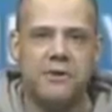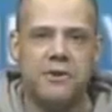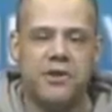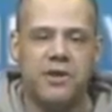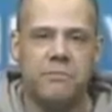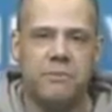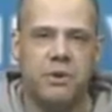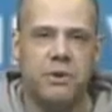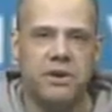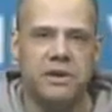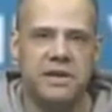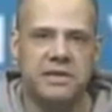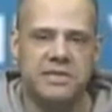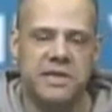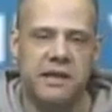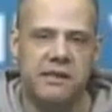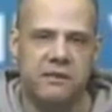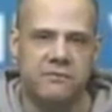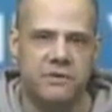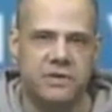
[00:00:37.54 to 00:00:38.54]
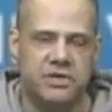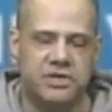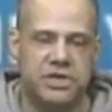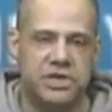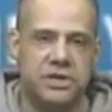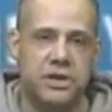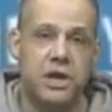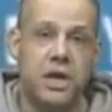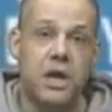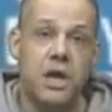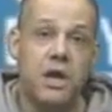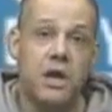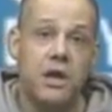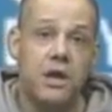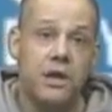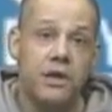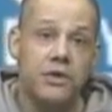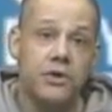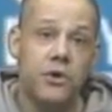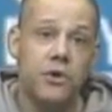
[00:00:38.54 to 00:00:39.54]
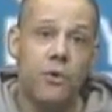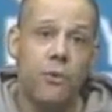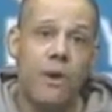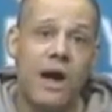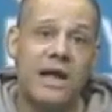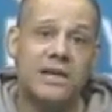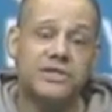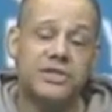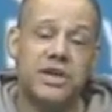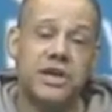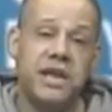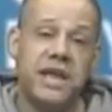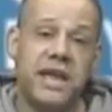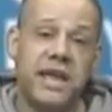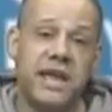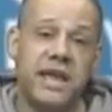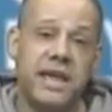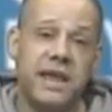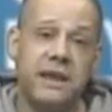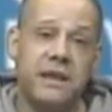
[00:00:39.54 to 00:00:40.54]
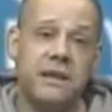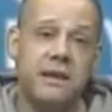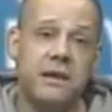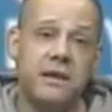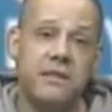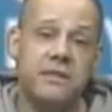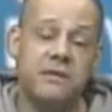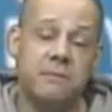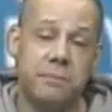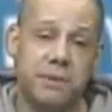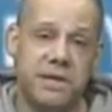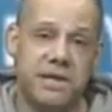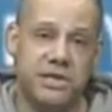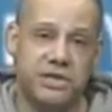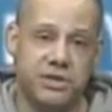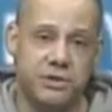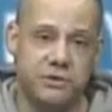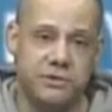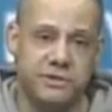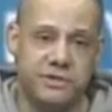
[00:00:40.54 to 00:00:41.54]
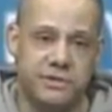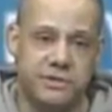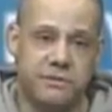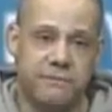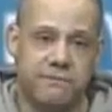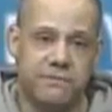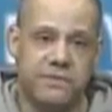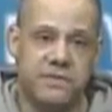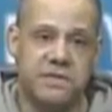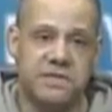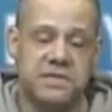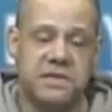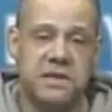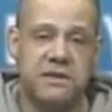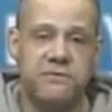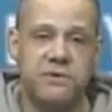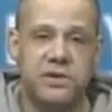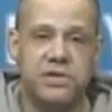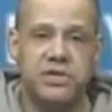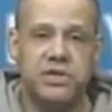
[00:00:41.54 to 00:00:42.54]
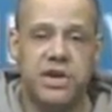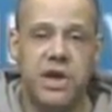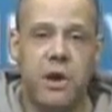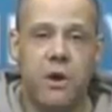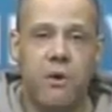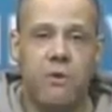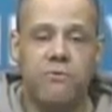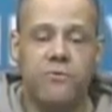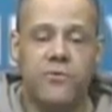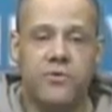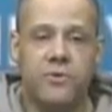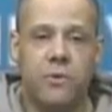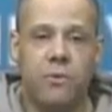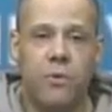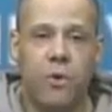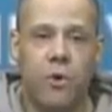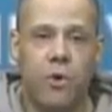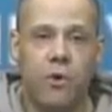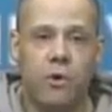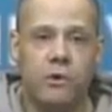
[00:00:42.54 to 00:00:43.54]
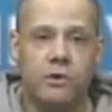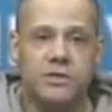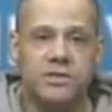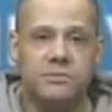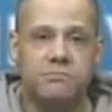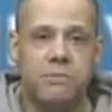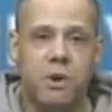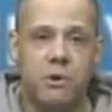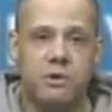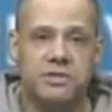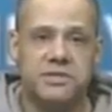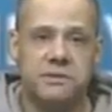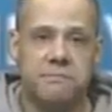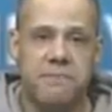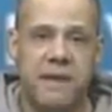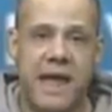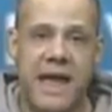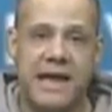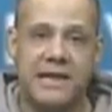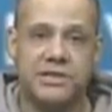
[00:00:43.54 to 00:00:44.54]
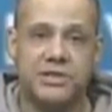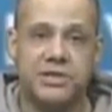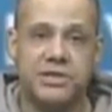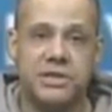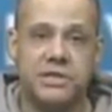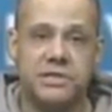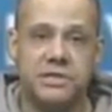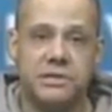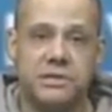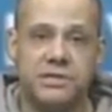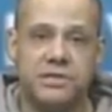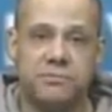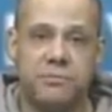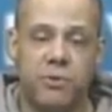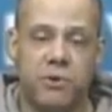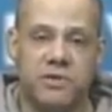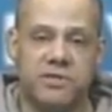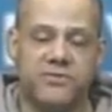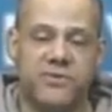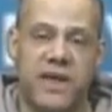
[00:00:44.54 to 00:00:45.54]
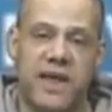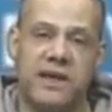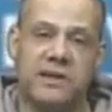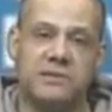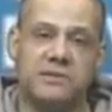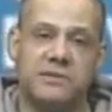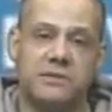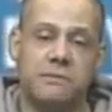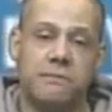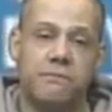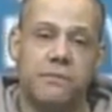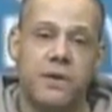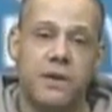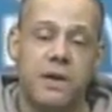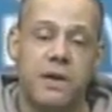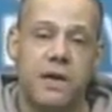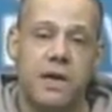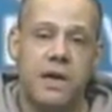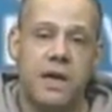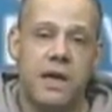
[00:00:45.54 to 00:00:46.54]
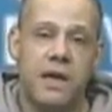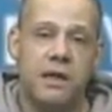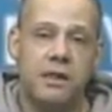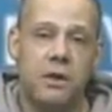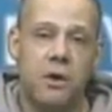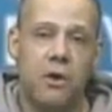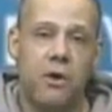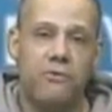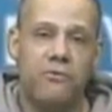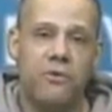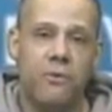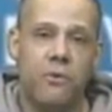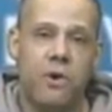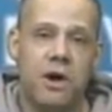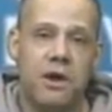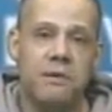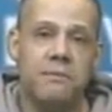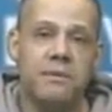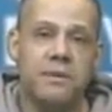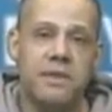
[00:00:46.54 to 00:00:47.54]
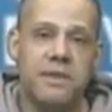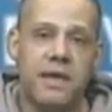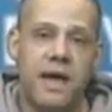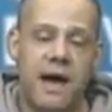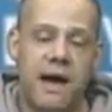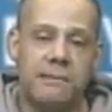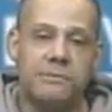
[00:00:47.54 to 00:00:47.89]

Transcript: Community Television, you're watching In the Bleachers, the TV show for the world's most passionate sports fans. Hello, everyone. I'm